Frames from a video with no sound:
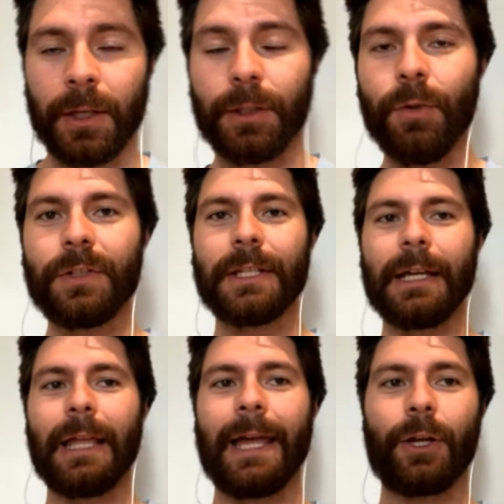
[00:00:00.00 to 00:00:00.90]

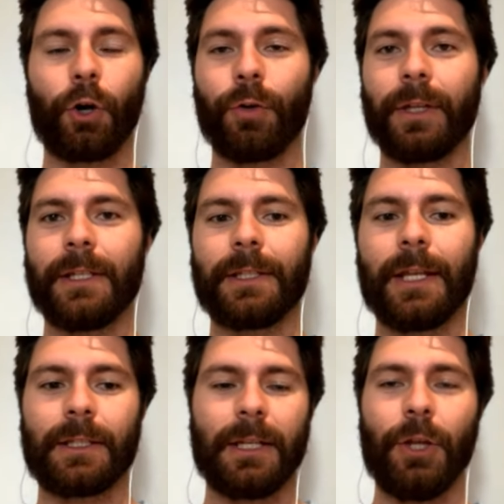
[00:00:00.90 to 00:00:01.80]
UCLA currently
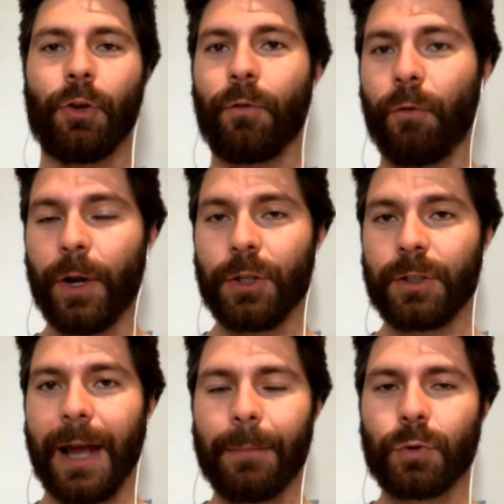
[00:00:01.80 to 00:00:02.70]
sits either fringe
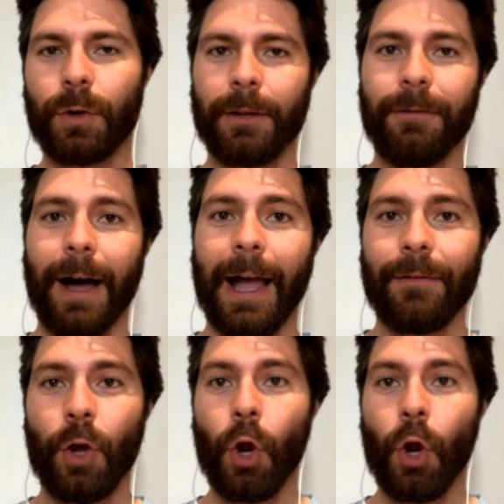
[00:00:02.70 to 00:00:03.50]
top 25